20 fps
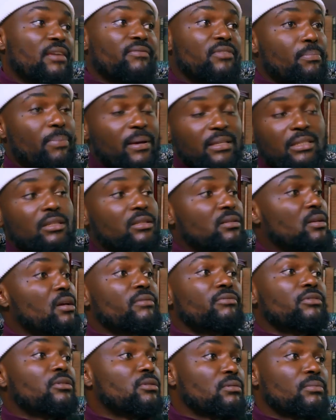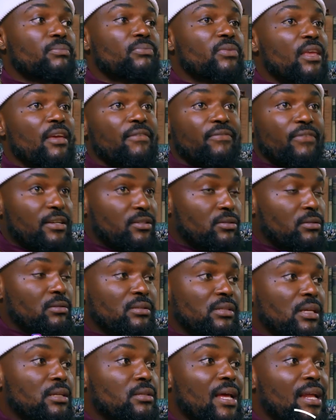If the person is not even a fashion
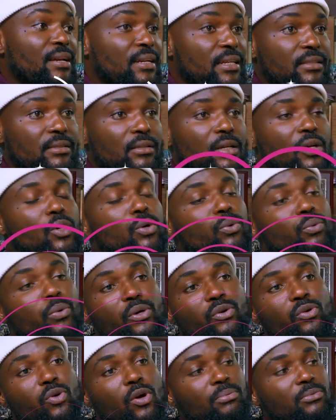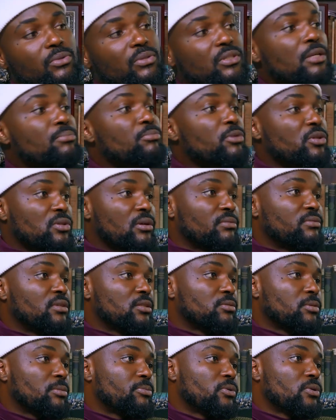sense, at least we grew up to see most of
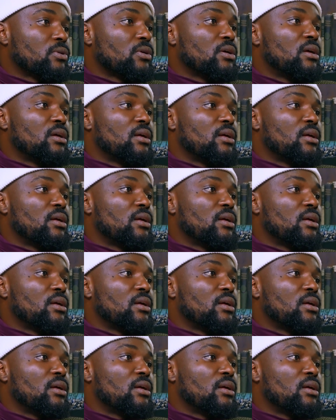these people.